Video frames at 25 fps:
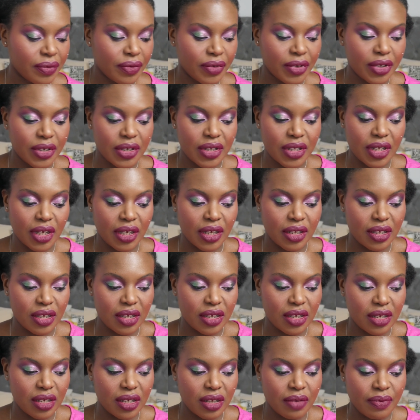because
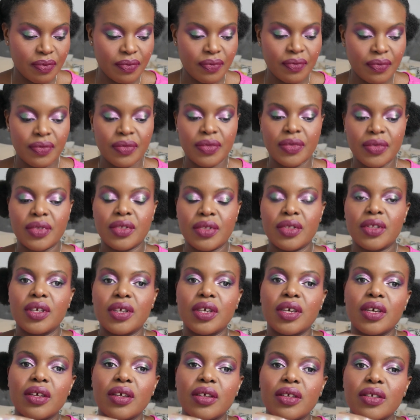that's,
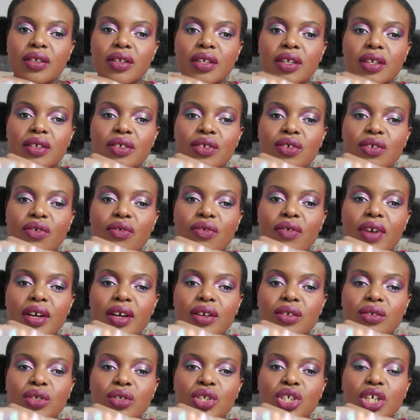yeah, so that's
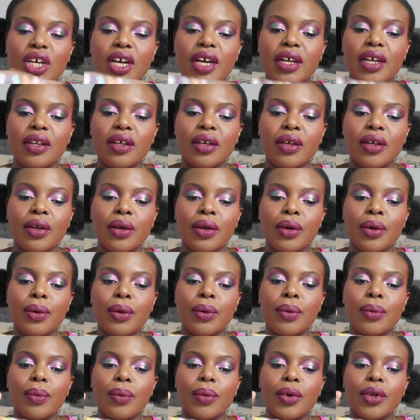Grackle Chat,
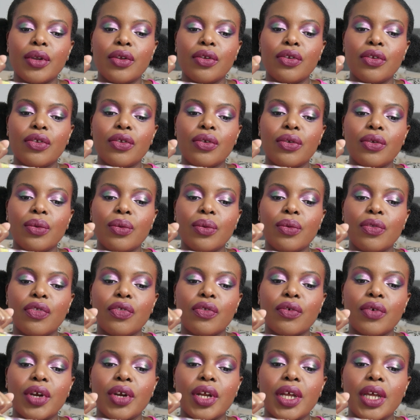1, 2,
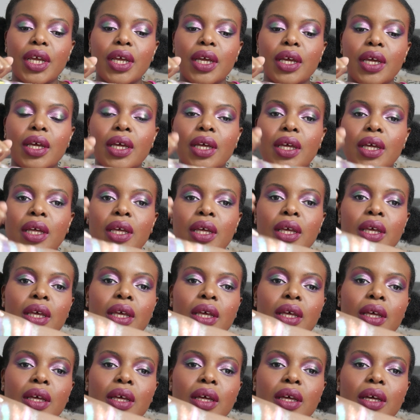3,
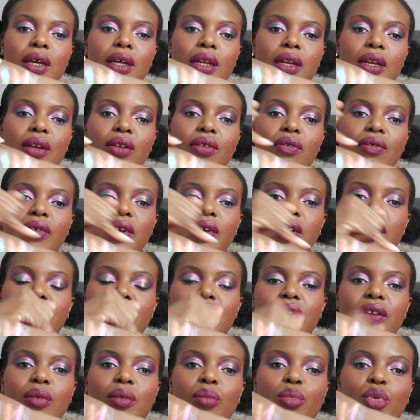and then the
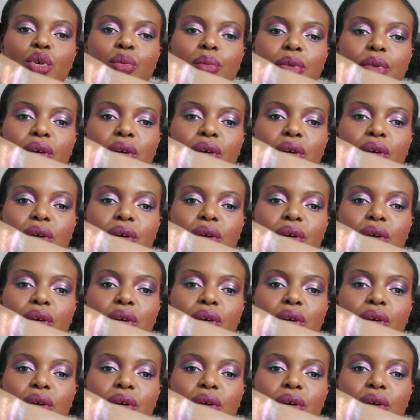rest Poppy